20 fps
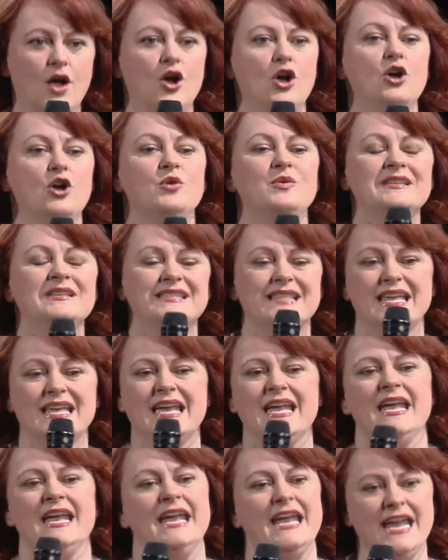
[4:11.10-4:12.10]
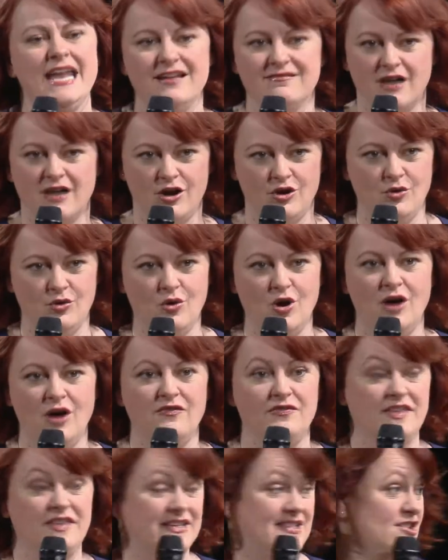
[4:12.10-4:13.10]
Who is the hero of
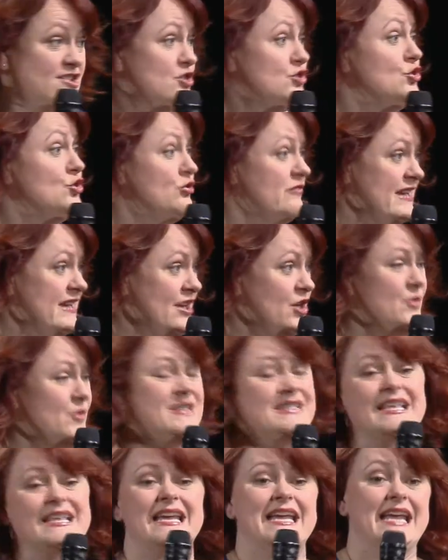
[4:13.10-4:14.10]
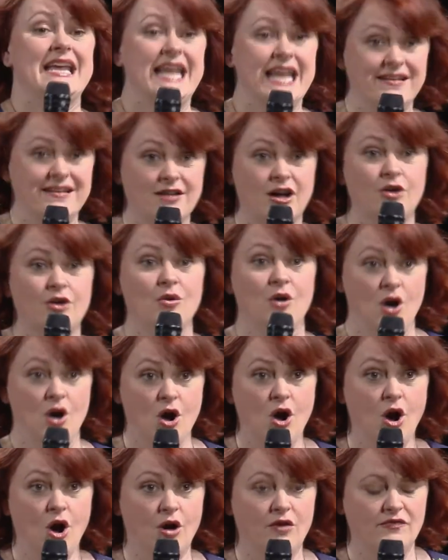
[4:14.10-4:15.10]
this story? Who is the hero
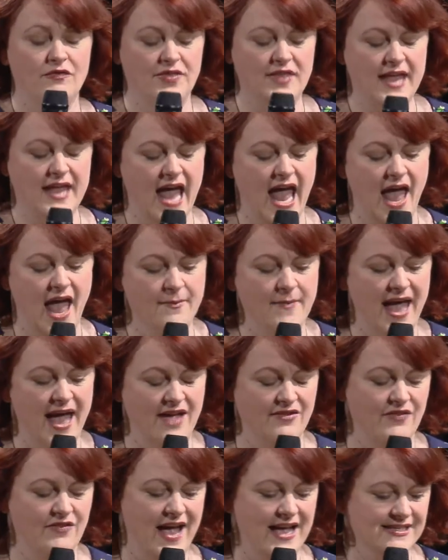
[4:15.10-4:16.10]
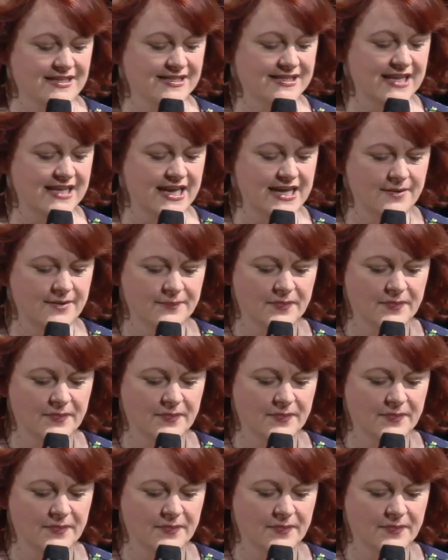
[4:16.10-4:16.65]
of the MFSC?